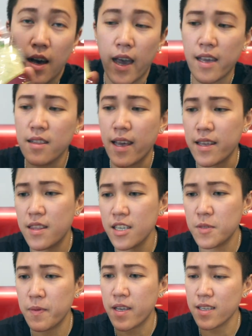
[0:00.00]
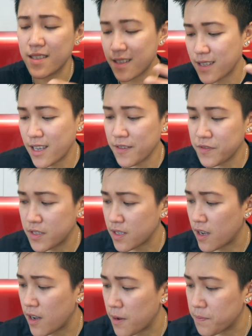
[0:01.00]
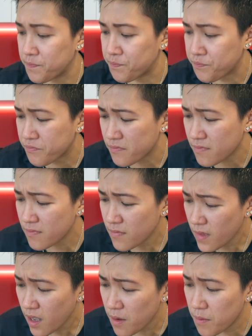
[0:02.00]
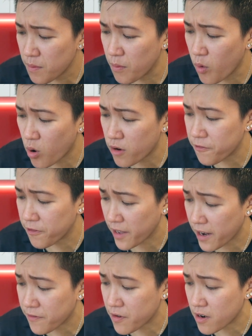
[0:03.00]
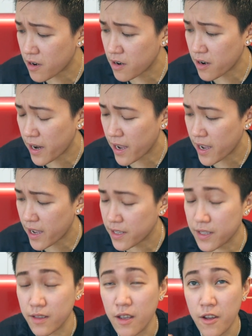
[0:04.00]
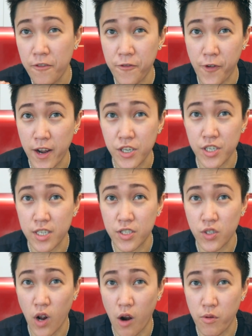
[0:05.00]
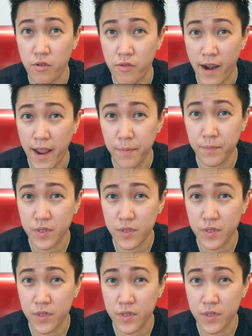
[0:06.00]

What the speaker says: I like this because it gives more flavor and freshness to our wrap.